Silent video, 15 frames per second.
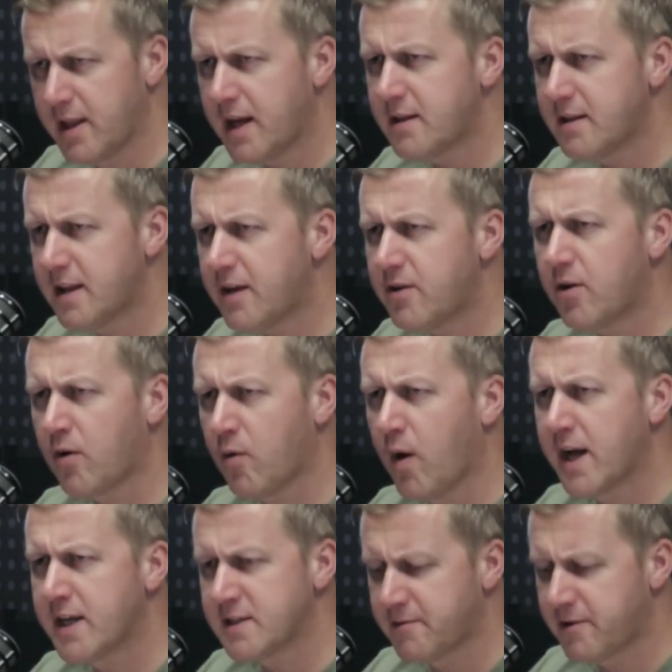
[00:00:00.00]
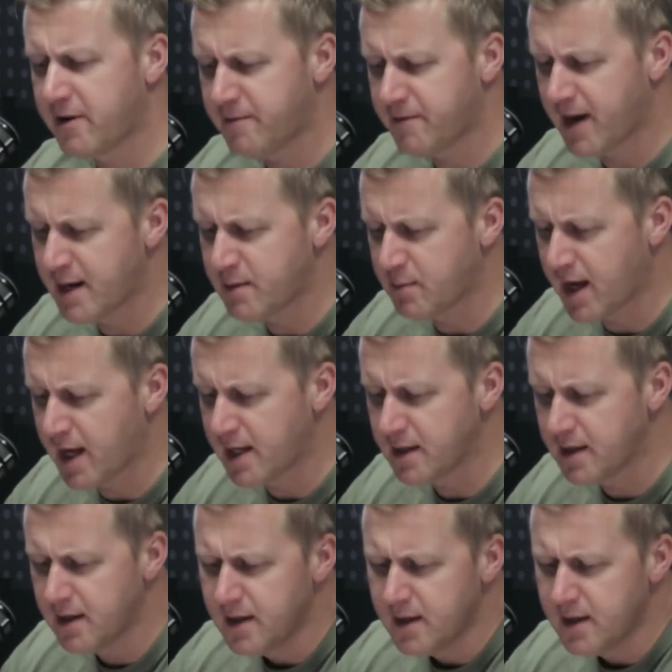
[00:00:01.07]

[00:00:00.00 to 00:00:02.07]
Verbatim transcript: That that requires a very fine mind.